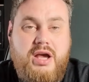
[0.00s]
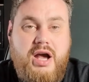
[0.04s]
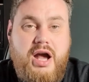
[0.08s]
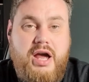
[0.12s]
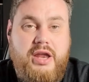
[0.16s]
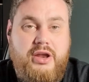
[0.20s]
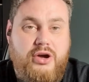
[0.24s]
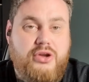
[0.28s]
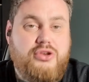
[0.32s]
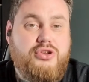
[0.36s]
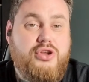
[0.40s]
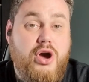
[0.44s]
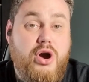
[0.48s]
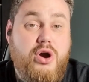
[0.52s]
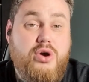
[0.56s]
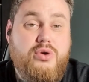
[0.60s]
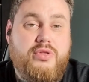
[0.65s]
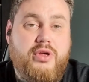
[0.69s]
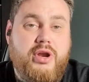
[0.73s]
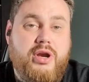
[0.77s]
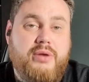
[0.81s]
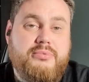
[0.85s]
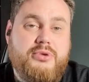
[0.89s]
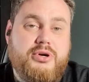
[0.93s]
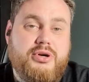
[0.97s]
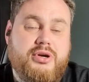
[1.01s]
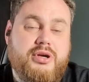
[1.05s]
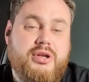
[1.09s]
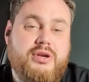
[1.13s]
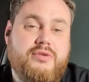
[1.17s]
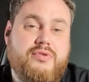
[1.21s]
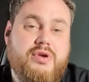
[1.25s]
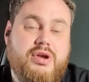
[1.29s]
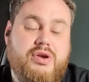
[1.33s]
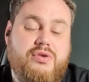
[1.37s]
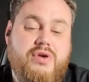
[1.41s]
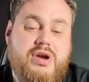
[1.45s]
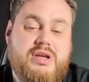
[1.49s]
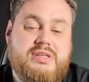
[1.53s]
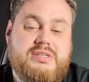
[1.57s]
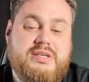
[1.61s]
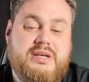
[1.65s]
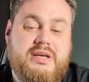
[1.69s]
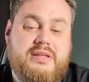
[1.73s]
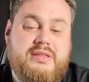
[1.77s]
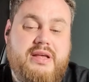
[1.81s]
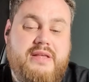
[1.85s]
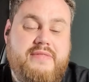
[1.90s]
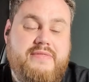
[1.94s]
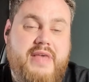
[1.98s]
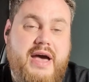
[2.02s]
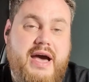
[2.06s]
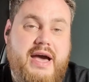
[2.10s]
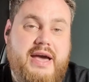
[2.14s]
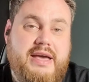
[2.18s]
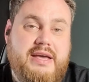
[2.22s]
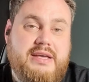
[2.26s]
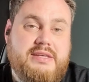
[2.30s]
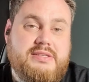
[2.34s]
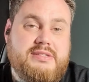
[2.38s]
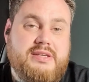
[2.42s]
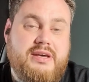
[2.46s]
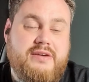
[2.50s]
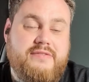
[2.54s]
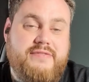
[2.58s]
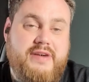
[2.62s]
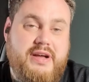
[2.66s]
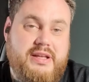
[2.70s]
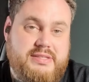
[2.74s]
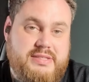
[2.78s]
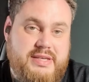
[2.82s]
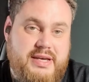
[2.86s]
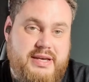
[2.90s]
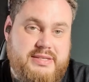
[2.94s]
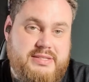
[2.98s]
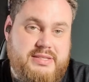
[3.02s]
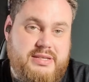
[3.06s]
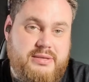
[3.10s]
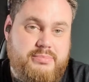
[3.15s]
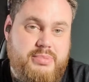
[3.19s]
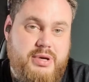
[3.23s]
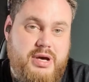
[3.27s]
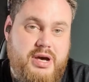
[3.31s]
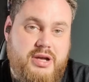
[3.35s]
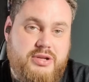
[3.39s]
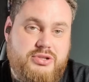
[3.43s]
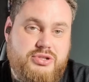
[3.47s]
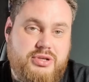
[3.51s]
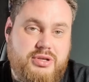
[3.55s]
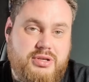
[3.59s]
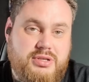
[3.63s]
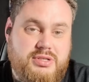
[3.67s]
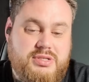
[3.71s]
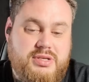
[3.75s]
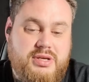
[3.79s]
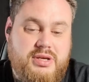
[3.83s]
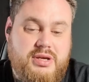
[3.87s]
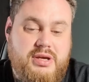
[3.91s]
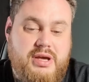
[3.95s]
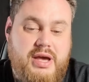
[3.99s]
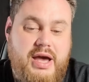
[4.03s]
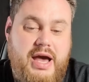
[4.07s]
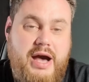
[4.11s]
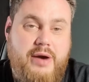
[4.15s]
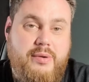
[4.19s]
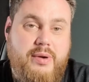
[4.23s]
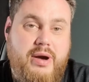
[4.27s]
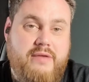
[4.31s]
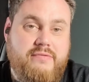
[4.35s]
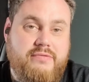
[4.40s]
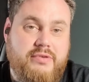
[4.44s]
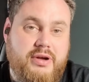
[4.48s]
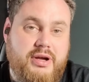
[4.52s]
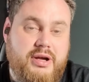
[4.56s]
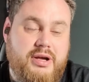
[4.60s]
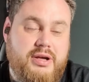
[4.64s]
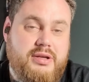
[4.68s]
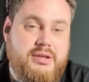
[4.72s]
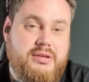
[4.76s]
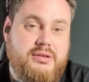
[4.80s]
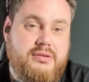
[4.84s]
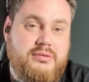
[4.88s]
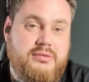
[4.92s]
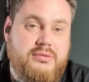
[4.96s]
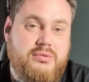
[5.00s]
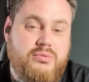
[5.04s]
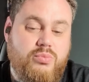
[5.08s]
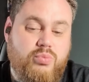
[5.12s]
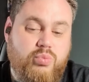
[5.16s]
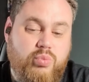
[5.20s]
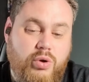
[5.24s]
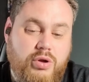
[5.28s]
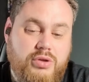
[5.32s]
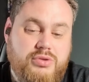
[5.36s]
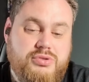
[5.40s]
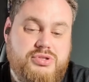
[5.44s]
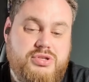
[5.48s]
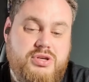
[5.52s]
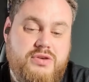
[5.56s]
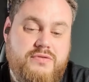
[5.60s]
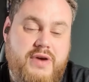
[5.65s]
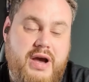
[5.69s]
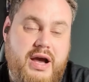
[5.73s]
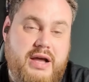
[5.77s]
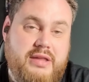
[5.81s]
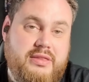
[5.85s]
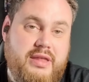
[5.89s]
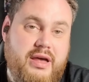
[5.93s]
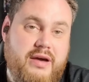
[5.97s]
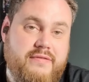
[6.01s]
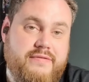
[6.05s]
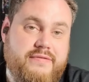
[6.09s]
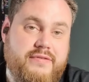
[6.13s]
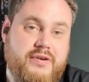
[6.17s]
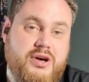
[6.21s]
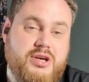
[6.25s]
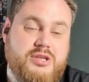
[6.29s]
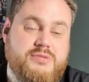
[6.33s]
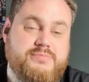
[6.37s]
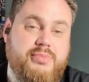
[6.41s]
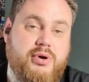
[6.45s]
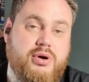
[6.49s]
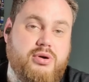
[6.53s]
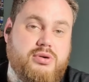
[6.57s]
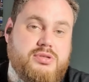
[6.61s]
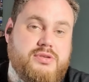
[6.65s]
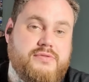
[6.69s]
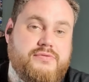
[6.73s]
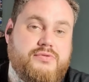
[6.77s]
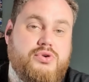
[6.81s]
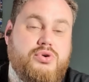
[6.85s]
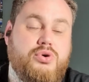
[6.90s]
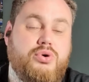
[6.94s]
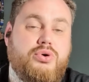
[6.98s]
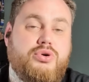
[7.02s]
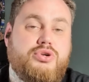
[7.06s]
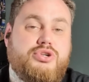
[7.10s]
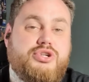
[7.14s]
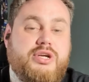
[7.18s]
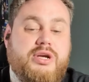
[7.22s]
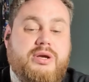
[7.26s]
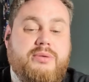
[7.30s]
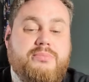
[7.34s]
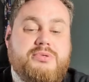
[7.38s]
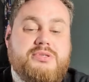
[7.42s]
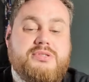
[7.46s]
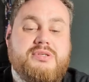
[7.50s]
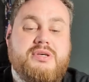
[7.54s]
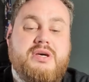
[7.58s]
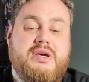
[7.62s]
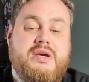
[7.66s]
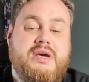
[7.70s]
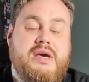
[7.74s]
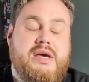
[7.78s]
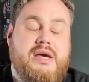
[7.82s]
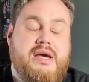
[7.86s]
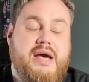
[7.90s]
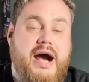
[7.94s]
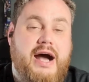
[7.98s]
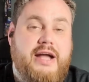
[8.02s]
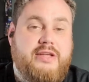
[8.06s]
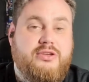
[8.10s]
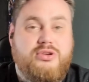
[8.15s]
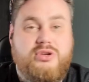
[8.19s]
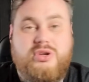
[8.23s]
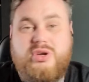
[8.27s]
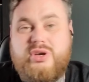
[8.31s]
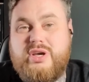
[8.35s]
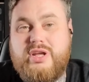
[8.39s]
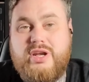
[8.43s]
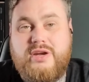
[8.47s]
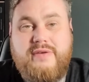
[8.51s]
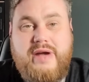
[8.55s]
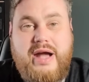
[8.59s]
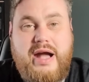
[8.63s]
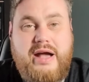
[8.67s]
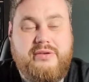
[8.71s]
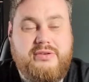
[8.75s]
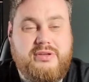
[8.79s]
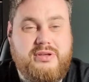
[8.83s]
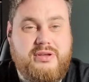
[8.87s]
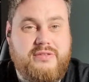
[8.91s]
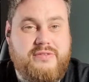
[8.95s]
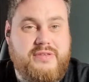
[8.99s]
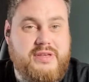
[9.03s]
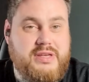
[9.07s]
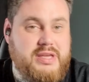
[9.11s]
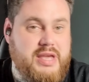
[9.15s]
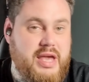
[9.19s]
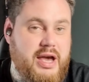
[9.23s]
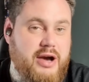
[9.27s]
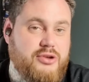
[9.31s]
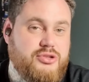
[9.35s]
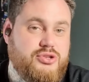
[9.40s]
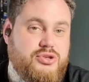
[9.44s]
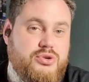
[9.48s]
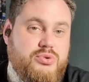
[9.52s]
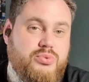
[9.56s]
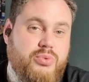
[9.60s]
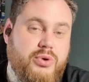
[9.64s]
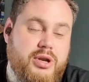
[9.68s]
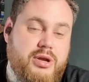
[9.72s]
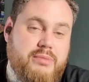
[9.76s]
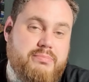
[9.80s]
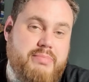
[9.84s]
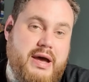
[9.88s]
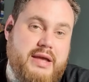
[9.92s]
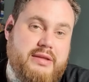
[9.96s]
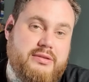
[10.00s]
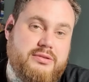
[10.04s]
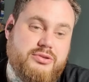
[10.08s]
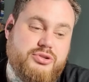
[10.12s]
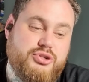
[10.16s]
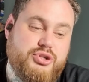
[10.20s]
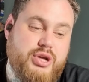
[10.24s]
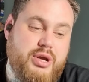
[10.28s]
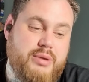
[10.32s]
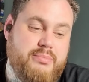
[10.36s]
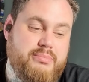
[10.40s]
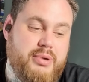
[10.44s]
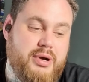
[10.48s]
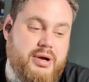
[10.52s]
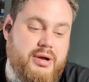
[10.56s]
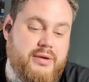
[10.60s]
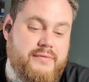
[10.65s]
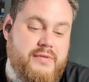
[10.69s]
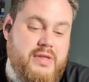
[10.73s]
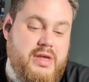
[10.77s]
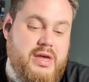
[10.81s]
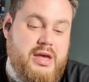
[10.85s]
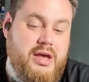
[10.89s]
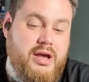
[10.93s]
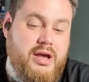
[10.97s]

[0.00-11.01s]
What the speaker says: and I know that I'm not going to regret it, then that is a fantastic purchase. However, once you've had that first box of core ships and you're looking around and you think, yeah, I do want a battleship, but